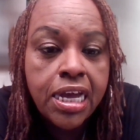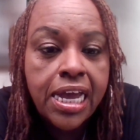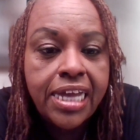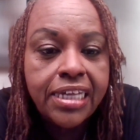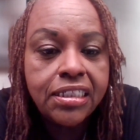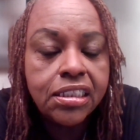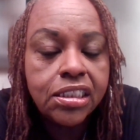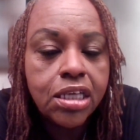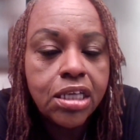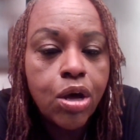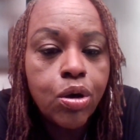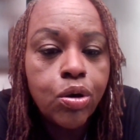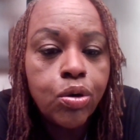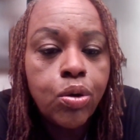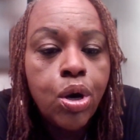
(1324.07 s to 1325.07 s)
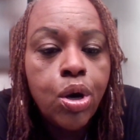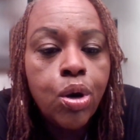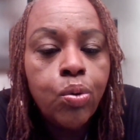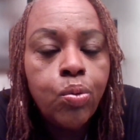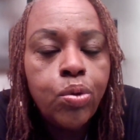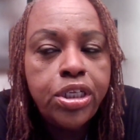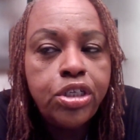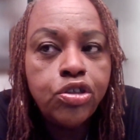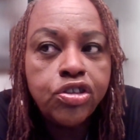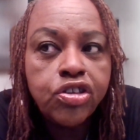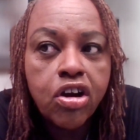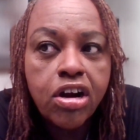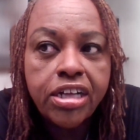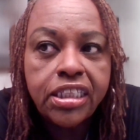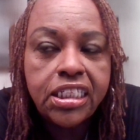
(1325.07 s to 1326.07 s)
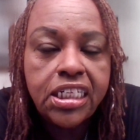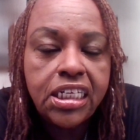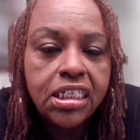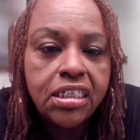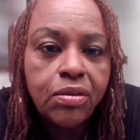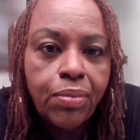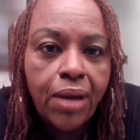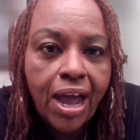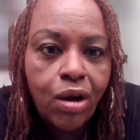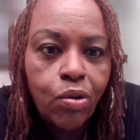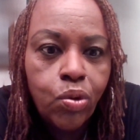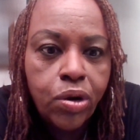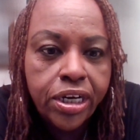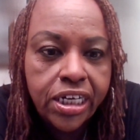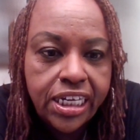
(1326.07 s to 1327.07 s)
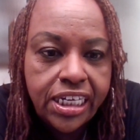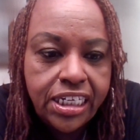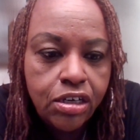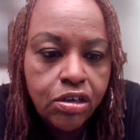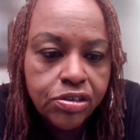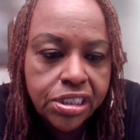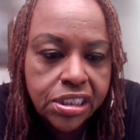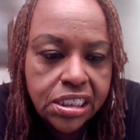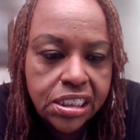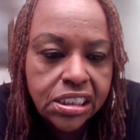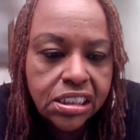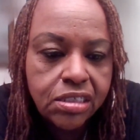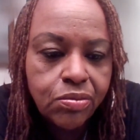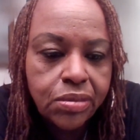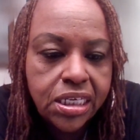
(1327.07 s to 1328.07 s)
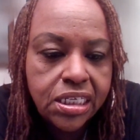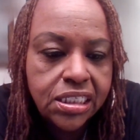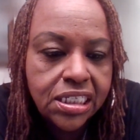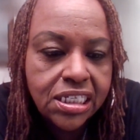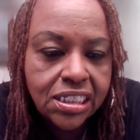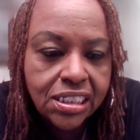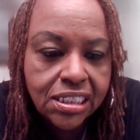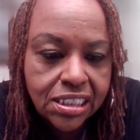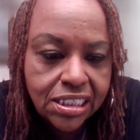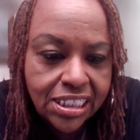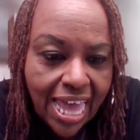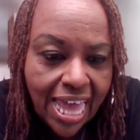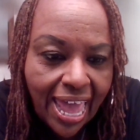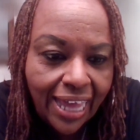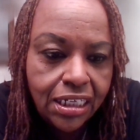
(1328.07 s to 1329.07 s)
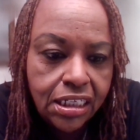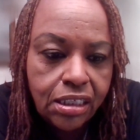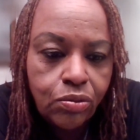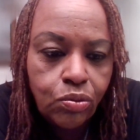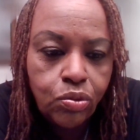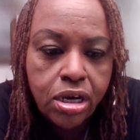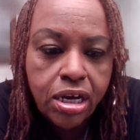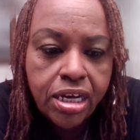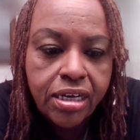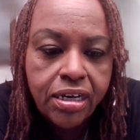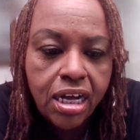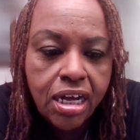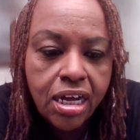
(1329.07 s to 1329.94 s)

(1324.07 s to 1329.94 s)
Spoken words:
And so when you start thinking about what an ecosystem is, it's exactly what